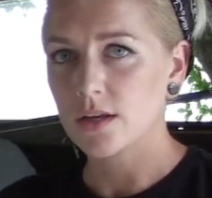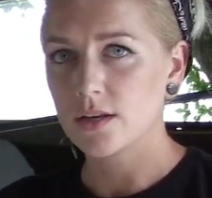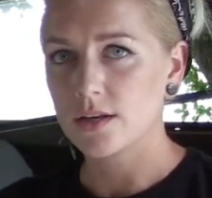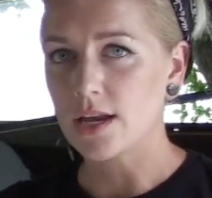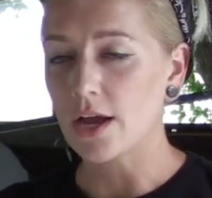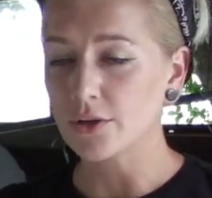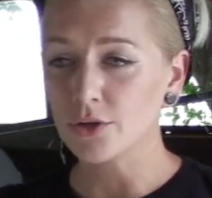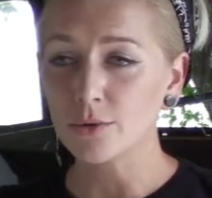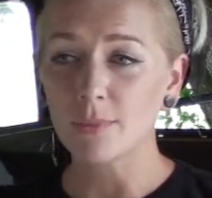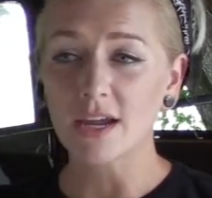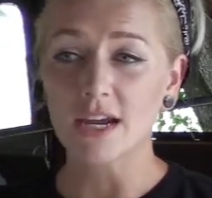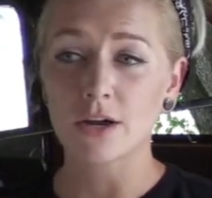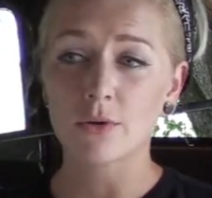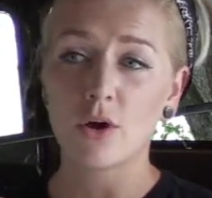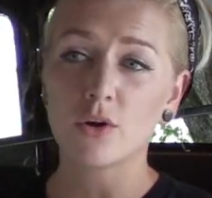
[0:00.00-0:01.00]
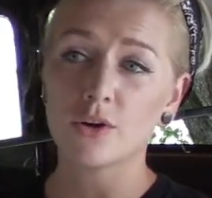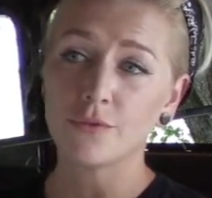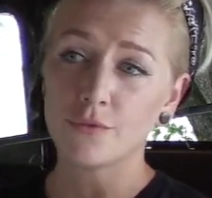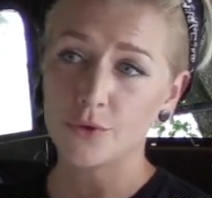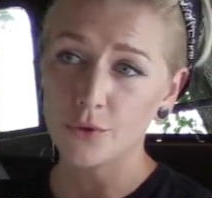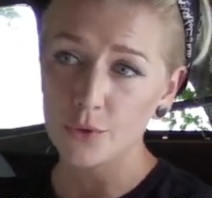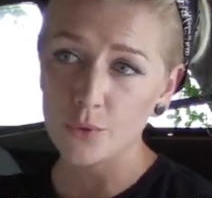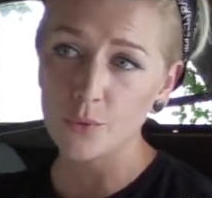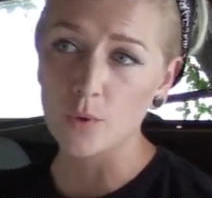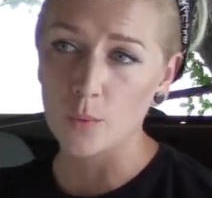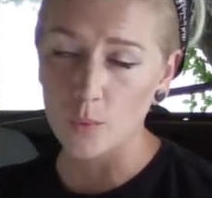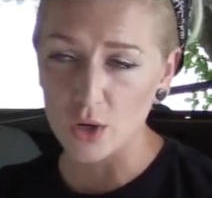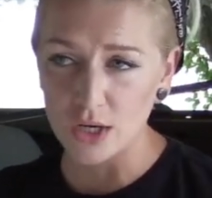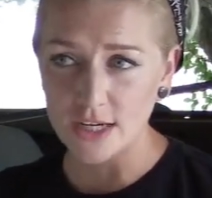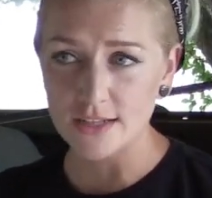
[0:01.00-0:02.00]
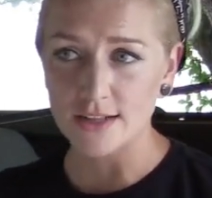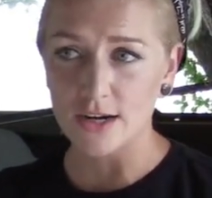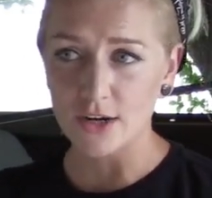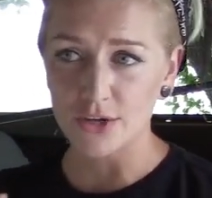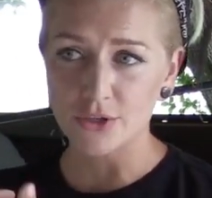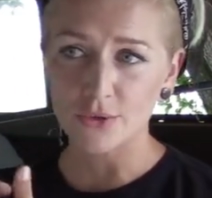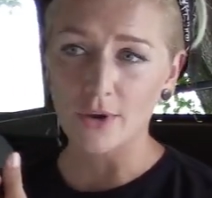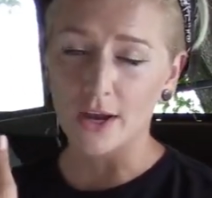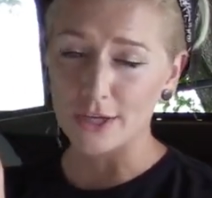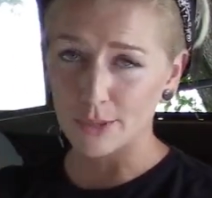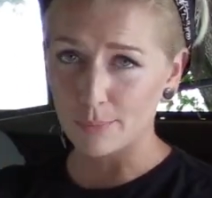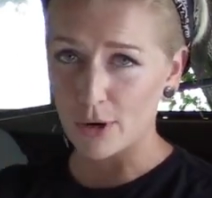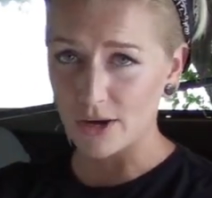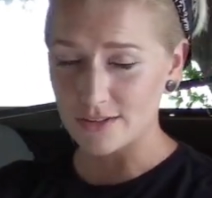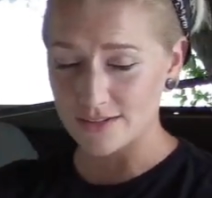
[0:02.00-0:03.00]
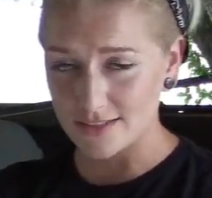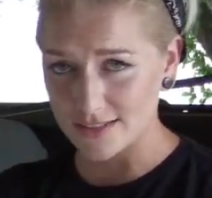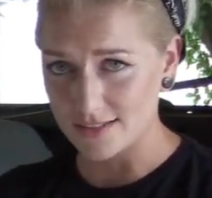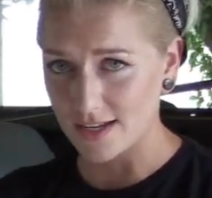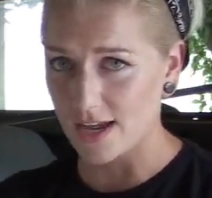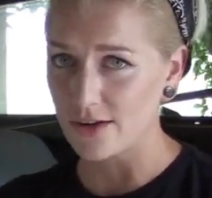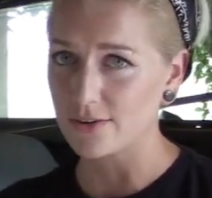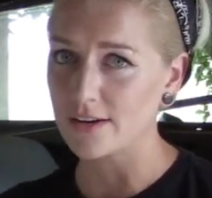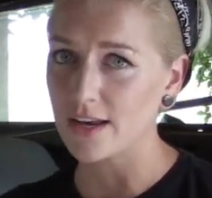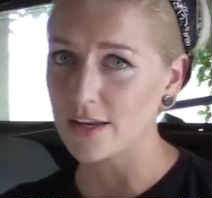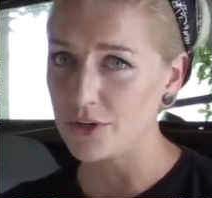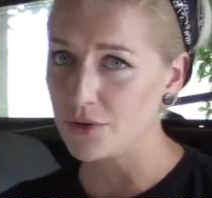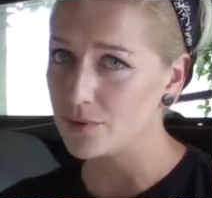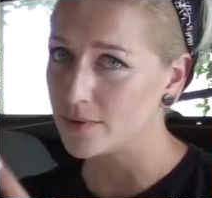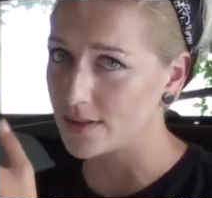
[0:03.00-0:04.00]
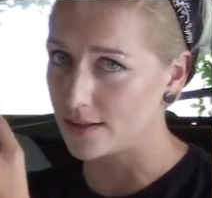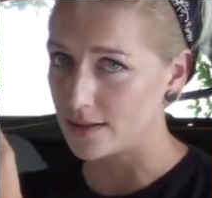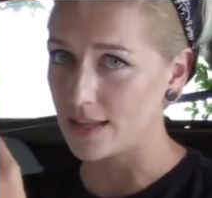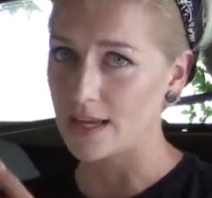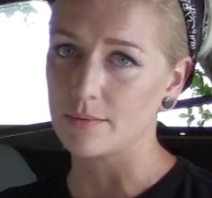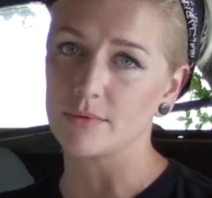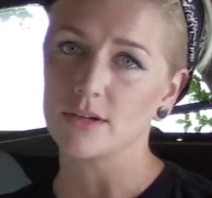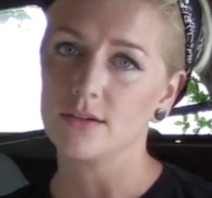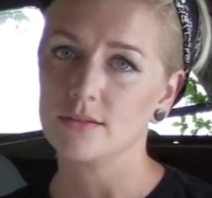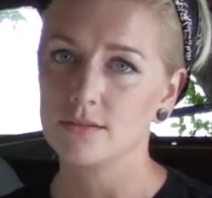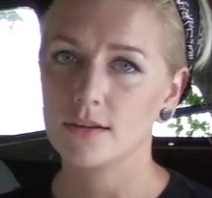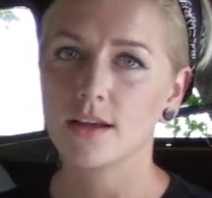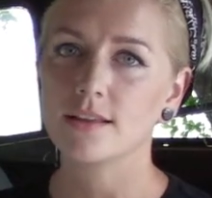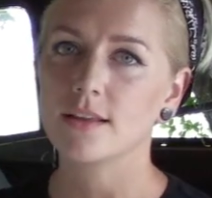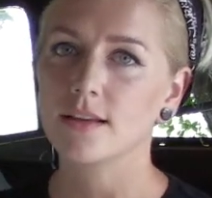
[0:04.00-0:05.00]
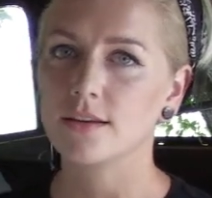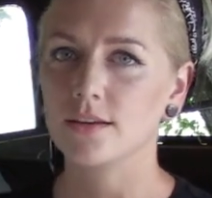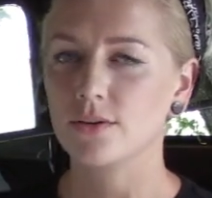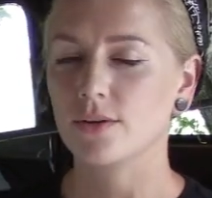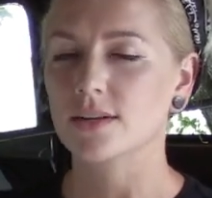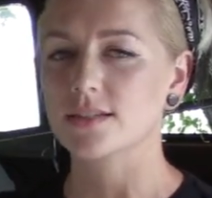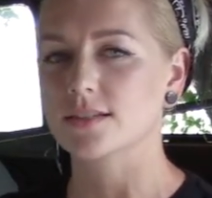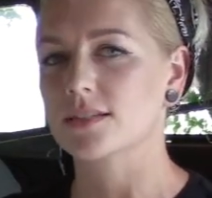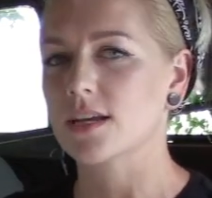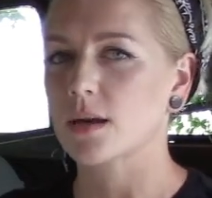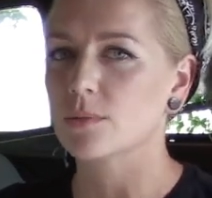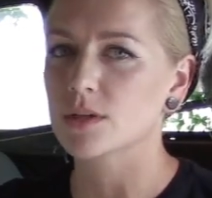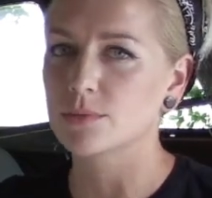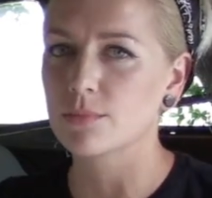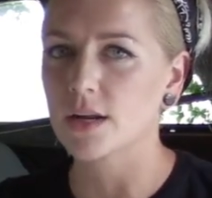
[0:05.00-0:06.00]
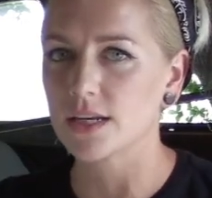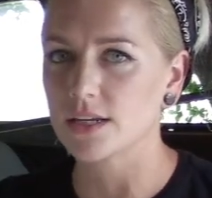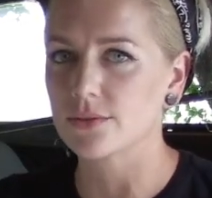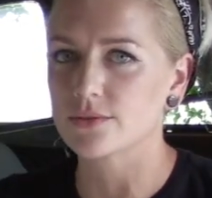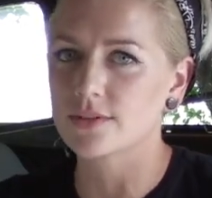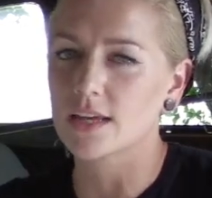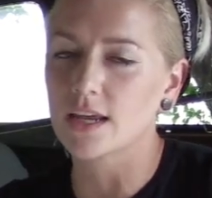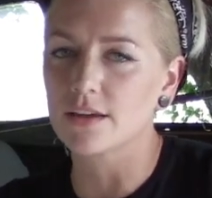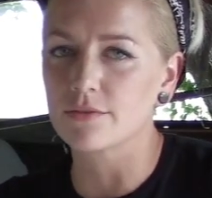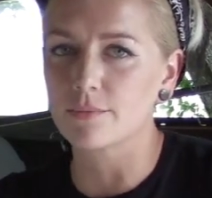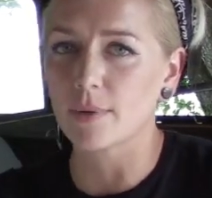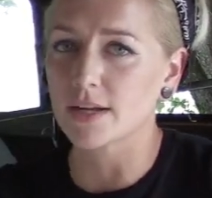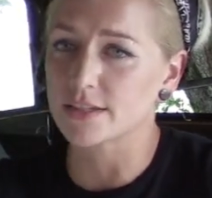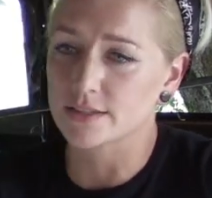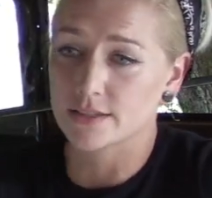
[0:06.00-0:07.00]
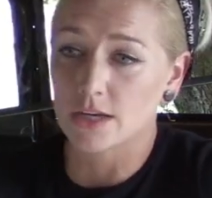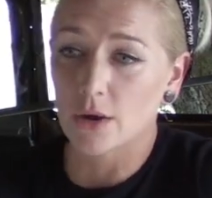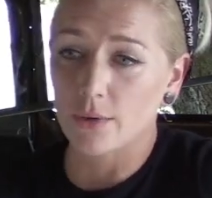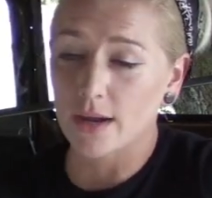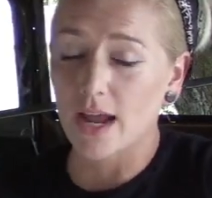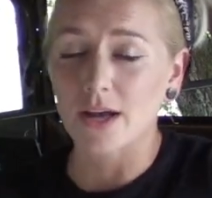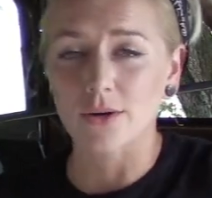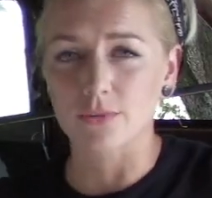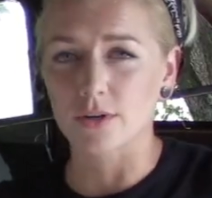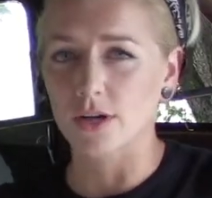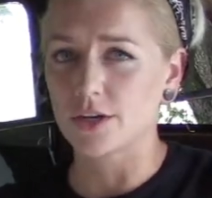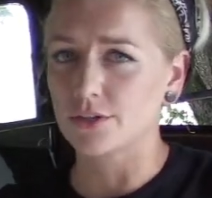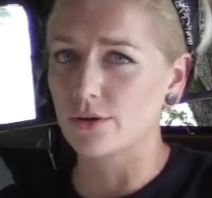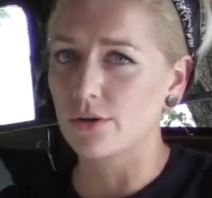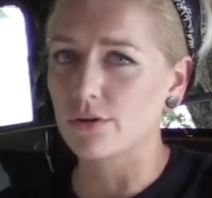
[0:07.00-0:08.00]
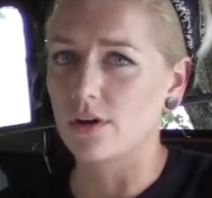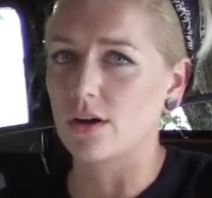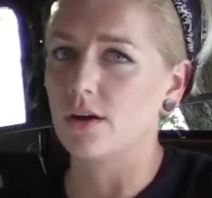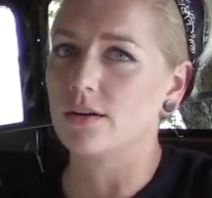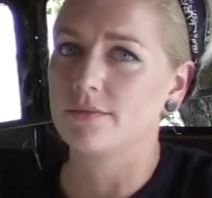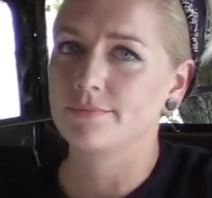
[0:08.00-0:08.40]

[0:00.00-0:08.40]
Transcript: Now you make a quote if you were working there and you got your parts discounted and you did the labor, and then you get to see how much money you save by just knowing how to work on your own car.